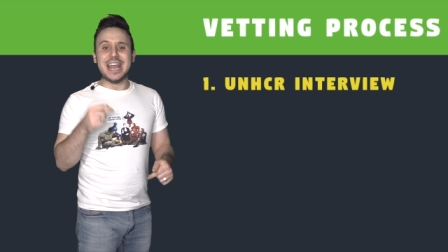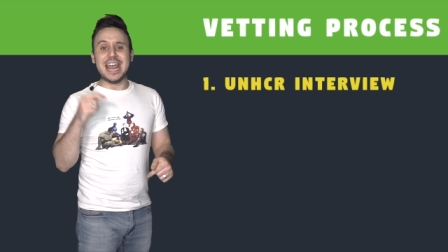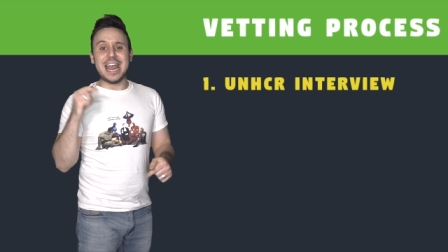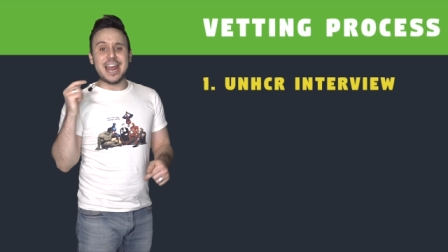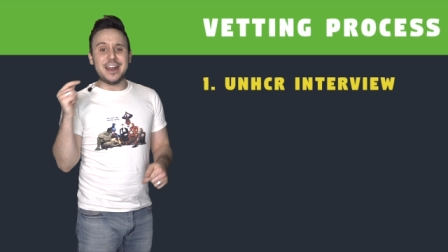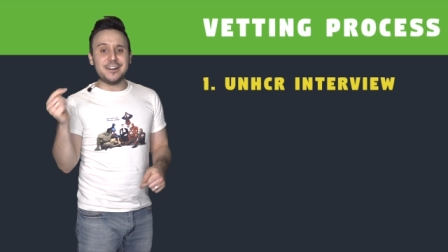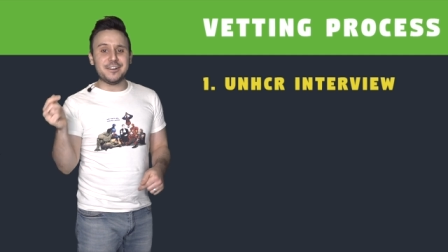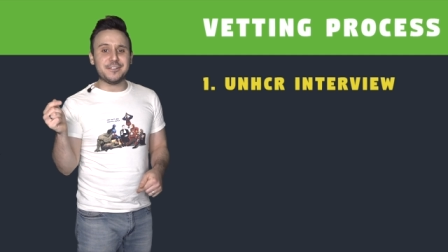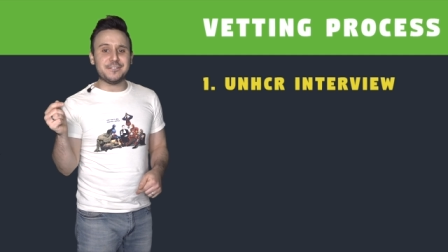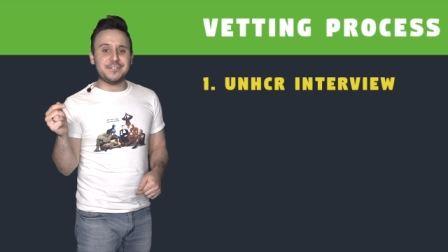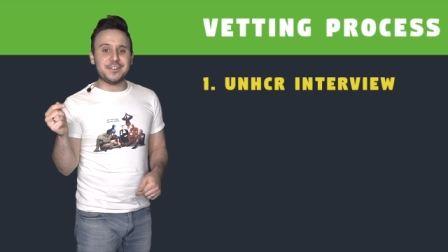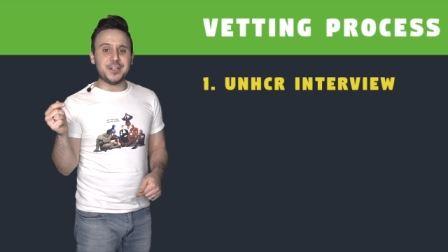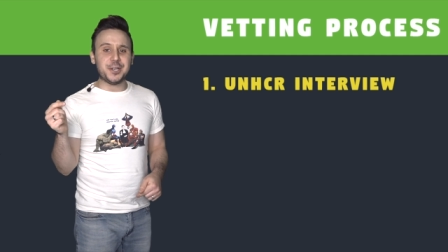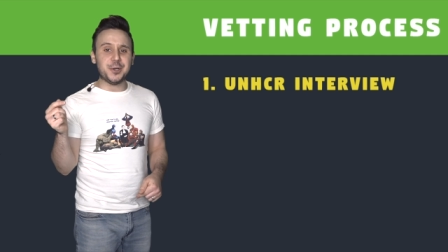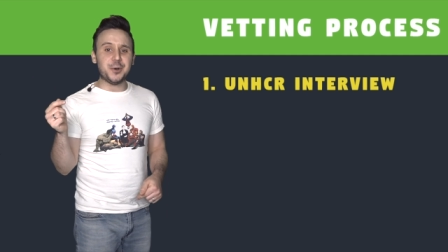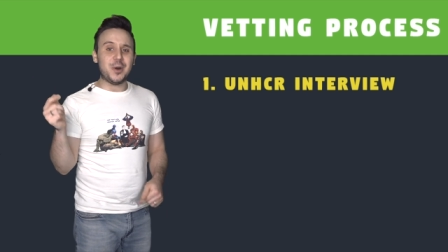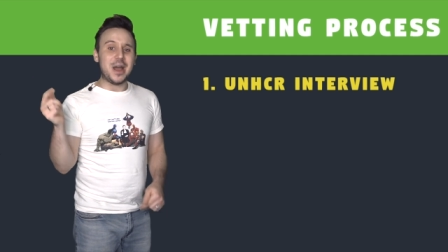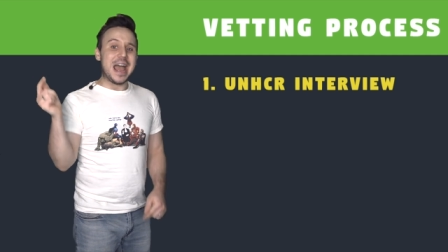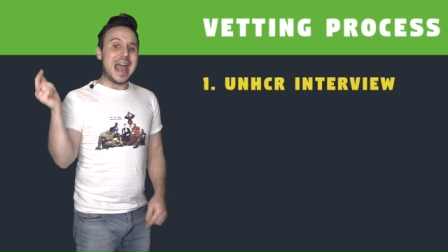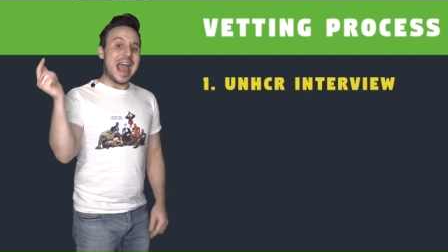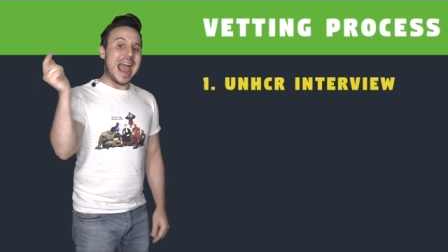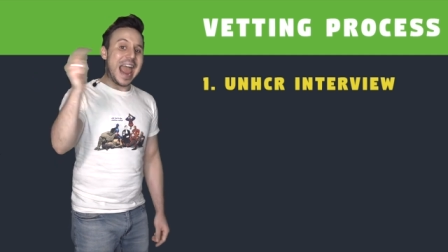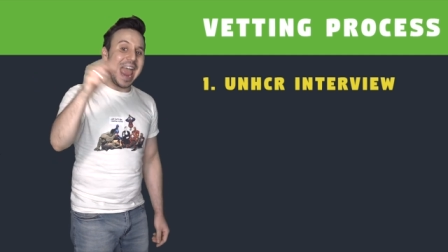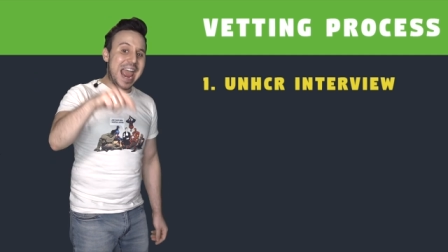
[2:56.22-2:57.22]
interview,
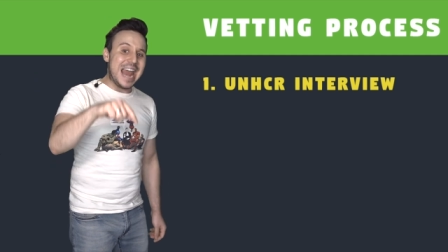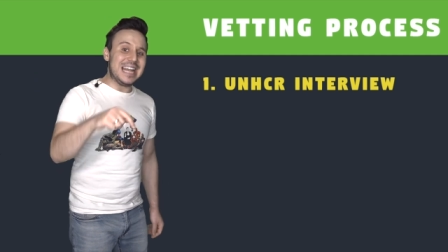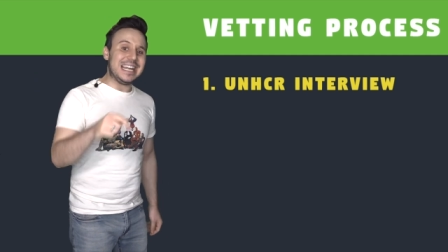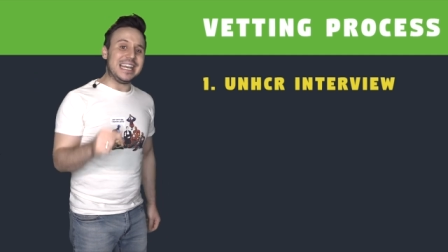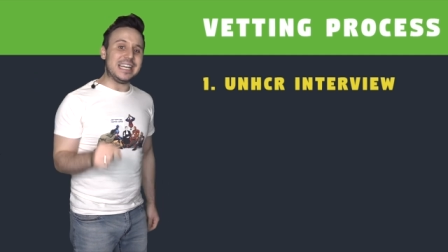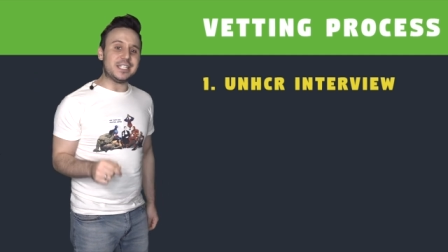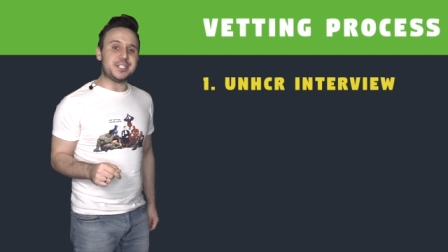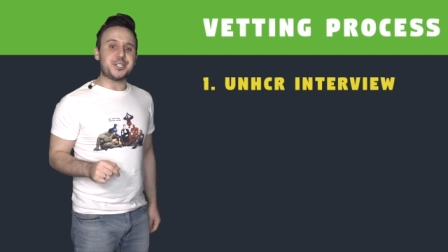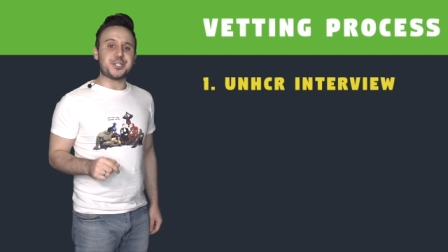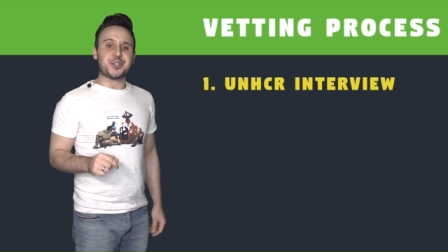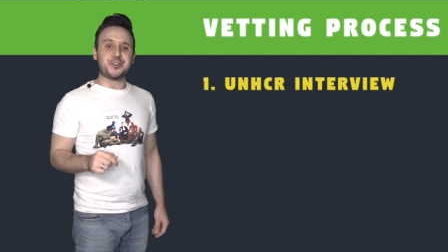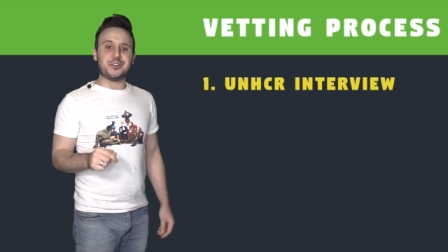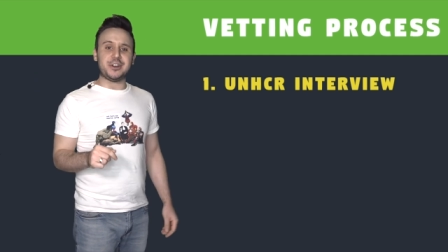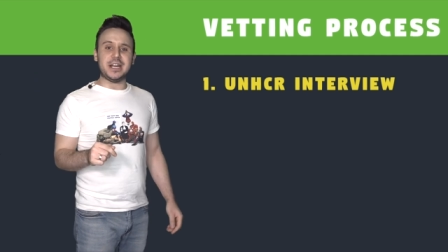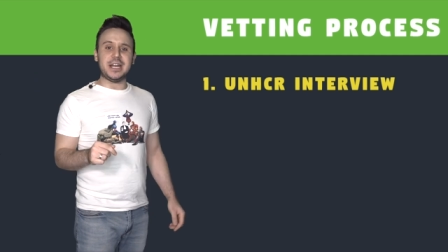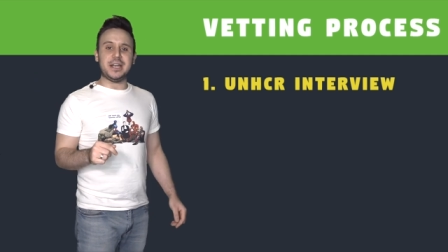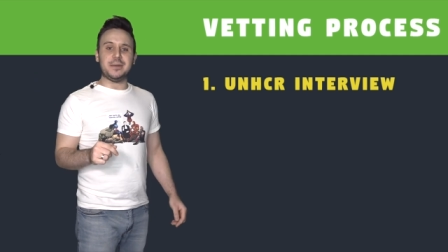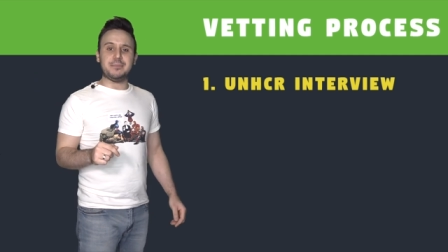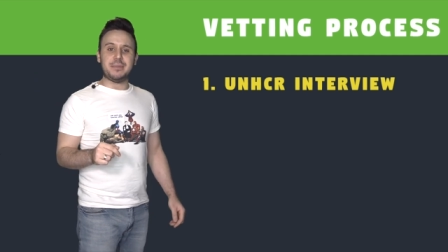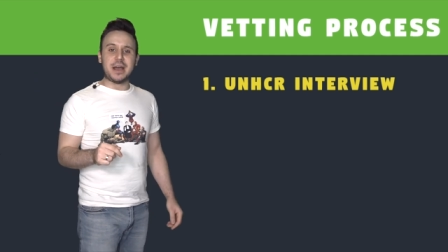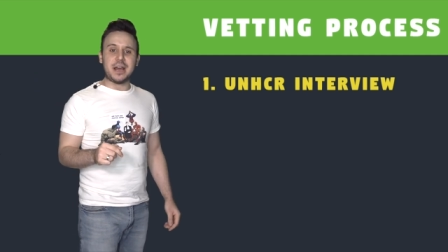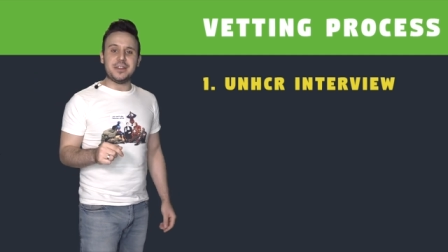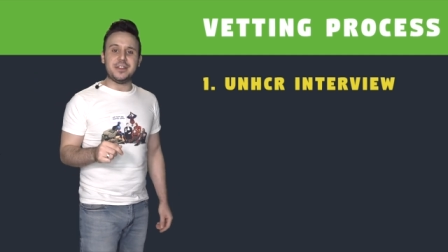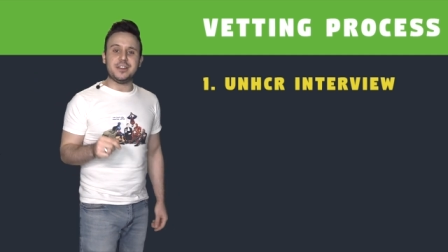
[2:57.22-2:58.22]
and get
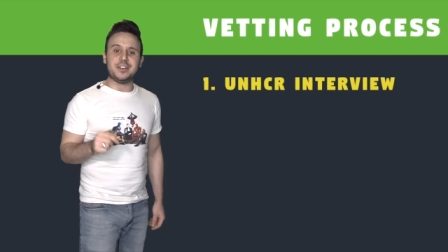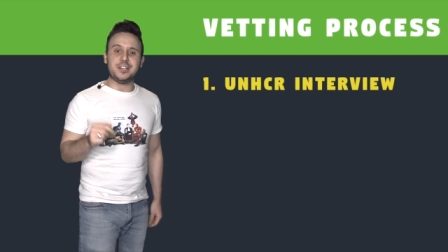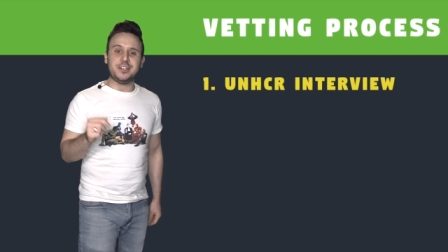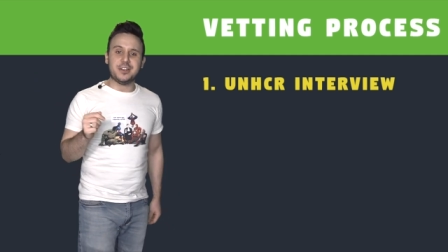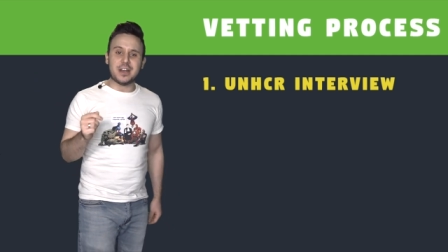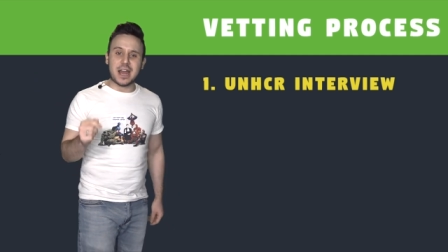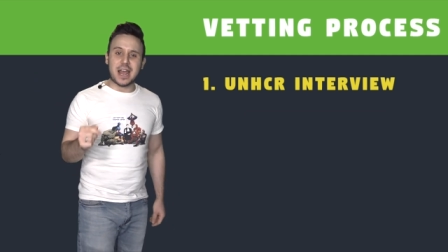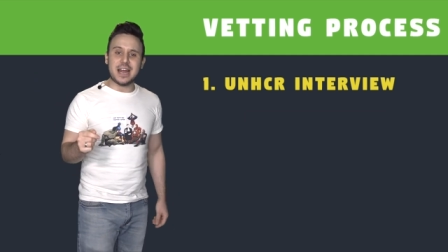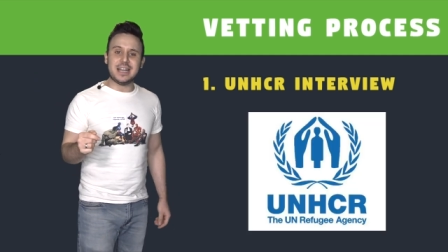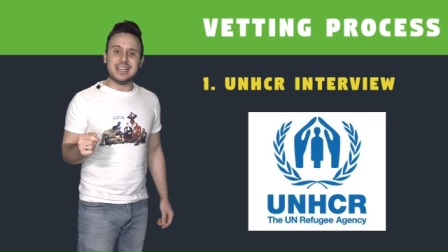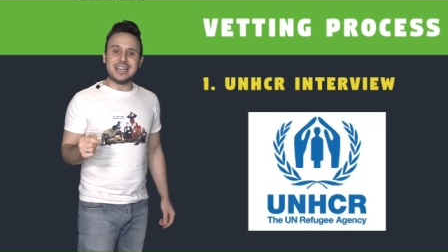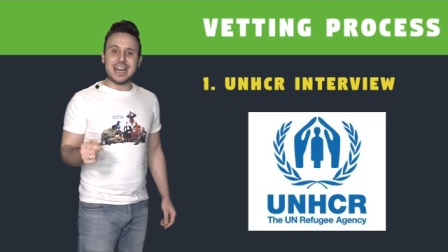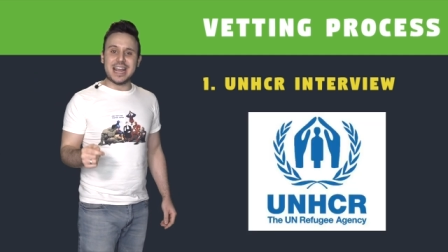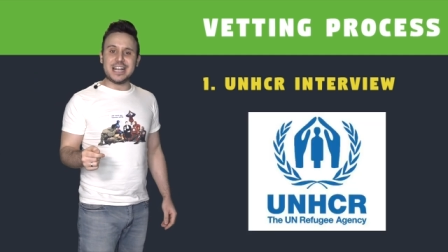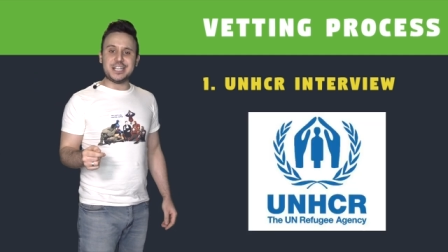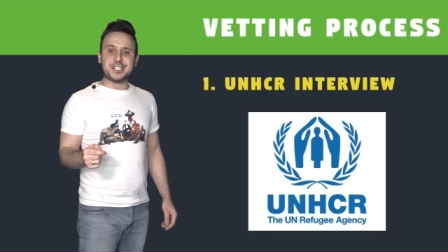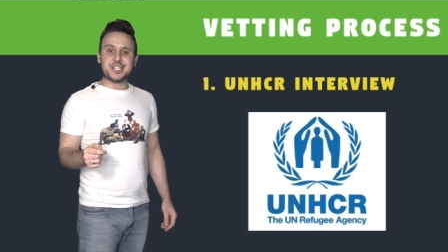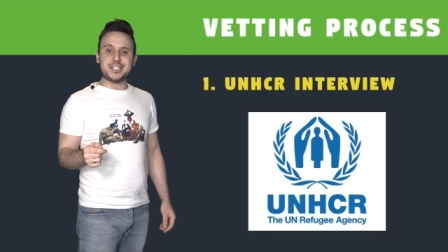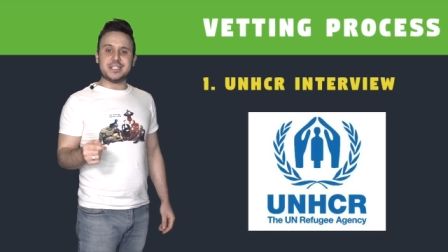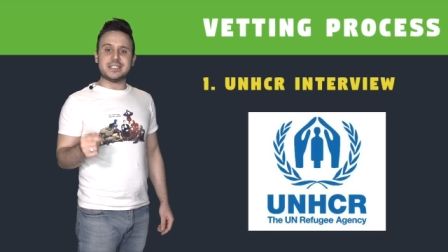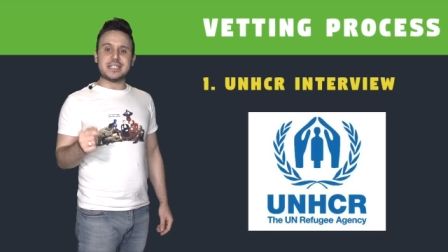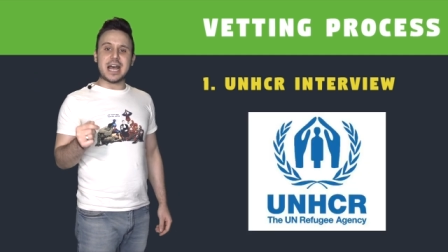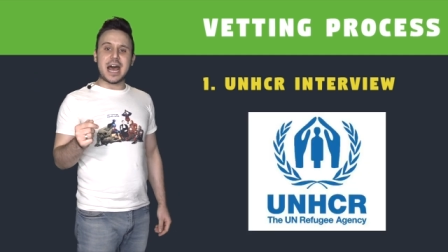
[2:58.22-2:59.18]
screened by the United Nations